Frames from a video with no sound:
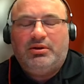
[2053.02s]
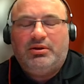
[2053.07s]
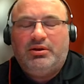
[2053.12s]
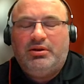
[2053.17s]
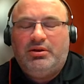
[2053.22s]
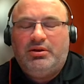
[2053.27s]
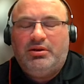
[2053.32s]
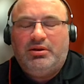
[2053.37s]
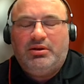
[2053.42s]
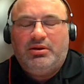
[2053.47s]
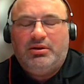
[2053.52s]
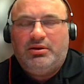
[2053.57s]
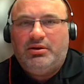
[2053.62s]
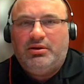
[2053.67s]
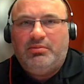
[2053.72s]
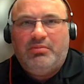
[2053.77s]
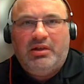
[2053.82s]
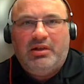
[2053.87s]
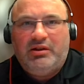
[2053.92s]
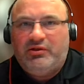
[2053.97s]
uh,
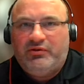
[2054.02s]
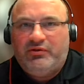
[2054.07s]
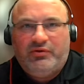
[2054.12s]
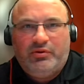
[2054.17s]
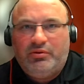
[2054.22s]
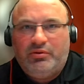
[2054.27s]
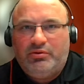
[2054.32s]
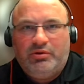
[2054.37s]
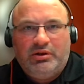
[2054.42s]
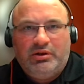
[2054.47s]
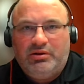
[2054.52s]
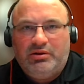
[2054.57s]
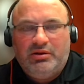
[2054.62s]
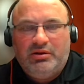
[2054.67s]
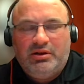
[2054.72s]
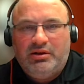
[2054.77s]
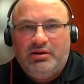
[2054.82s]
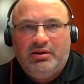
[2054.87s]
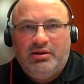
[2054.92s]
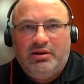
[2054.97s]
immenseful and,
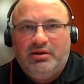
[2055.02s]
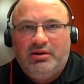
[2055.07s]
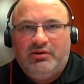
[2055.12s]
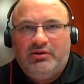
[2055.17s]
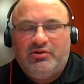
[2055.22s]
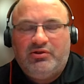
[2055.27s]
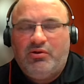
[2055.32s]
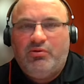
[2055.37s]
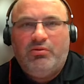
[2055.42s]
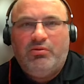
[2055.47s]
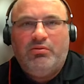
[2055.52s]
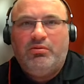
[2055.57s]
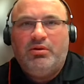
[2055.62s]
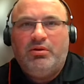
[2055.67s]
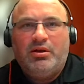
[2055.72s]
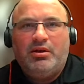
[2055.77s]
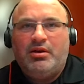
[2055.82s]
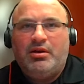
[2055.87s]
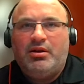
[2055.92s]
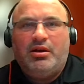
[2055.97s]
and is so
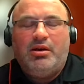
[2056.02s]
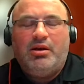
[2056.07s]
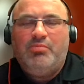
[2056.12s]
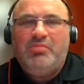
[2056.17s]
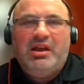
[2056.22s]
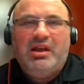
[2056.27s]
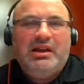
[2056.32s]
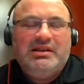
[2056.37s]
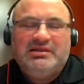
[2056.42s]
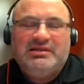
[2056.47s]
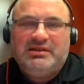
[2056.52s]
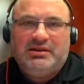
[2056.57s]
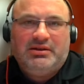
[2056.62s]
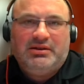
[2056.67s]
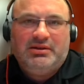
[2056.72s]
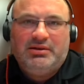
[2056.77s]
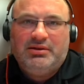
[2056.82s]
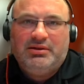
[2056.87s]
amazing.